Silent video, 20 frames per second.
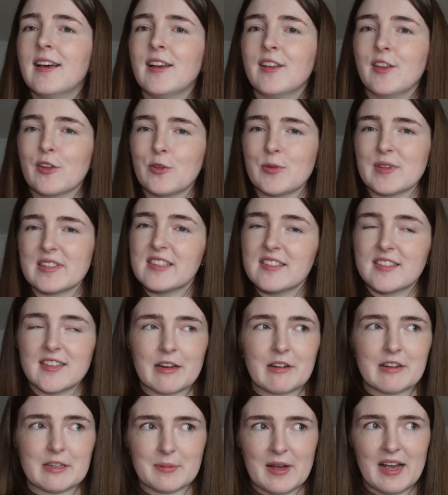the Twisted
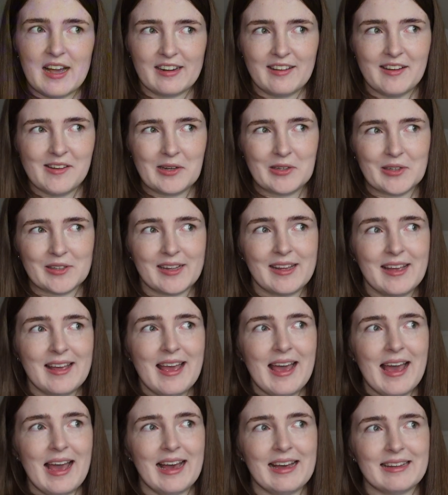series by Anna Hong,
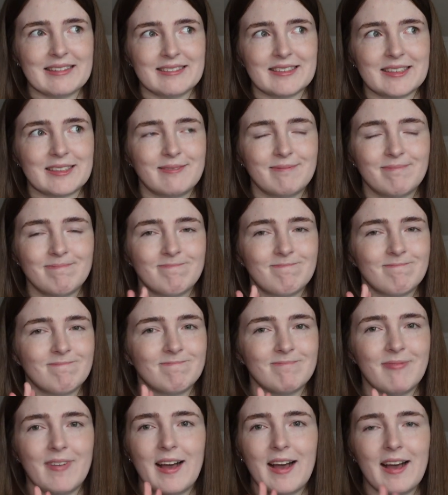and
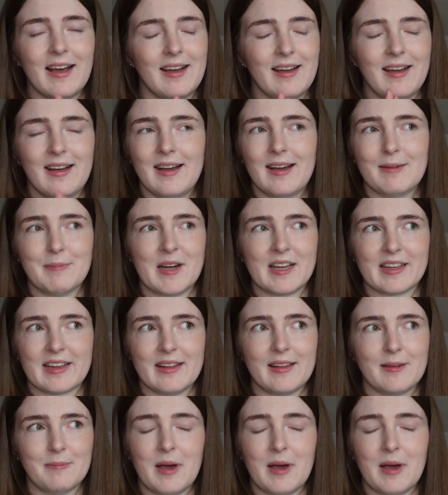I might get them.